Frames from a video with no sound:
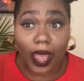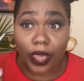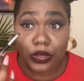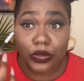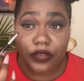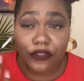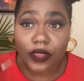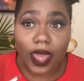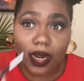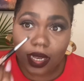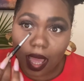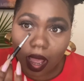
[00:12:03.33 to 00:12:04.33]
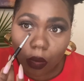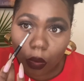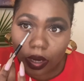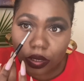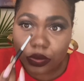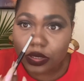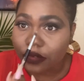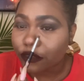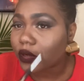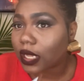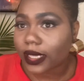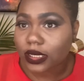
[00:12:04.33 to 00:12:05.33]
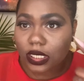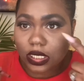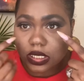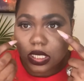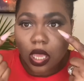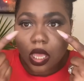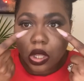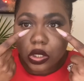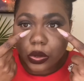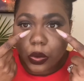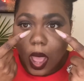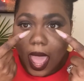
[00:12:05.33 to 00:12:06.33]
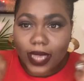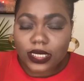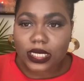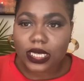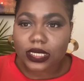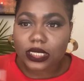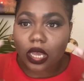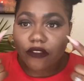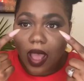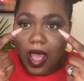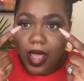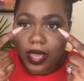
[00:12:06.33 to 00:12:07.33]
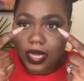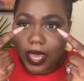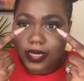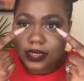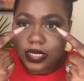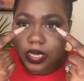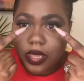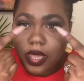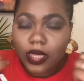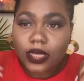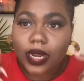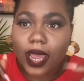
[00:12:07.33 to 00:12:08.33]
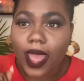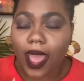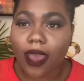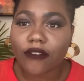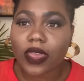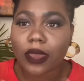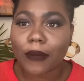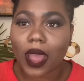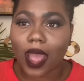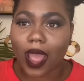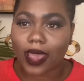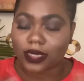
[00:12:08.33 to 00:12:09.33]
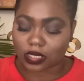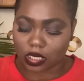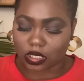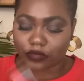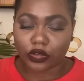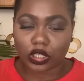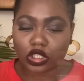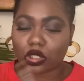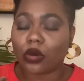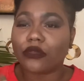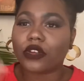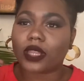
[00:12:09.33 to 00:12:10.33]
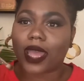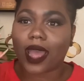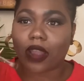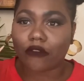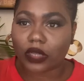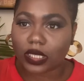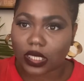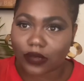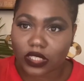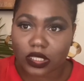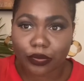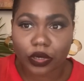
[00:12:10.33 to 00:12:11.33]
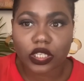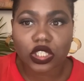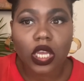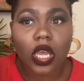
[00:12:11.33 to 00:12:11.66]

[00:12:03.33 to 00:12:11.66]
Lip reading: I use it for that a lot, or I use it for like these little accents of highlight that I have in my eyes. It's really dope for that. I really love this brush.